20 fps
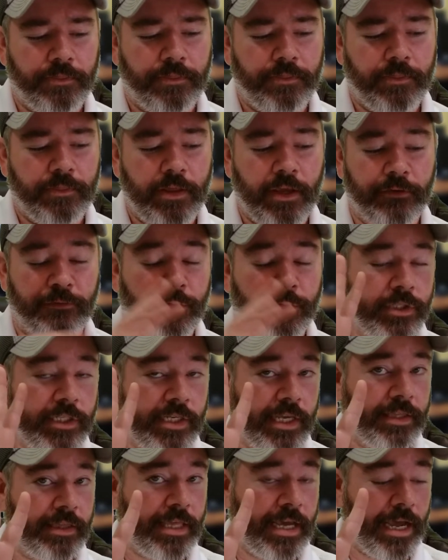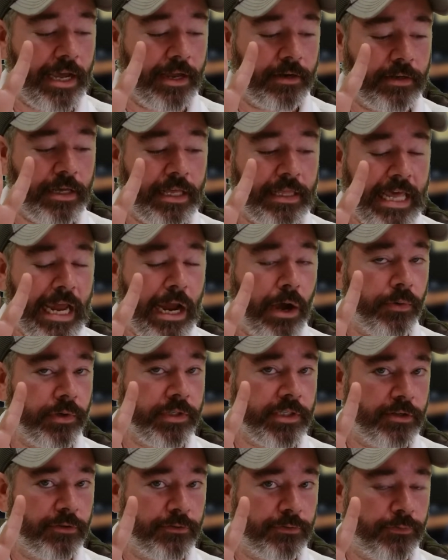if you set that allowance
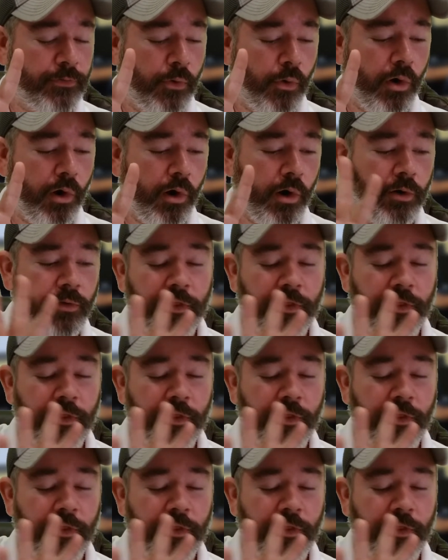to 4,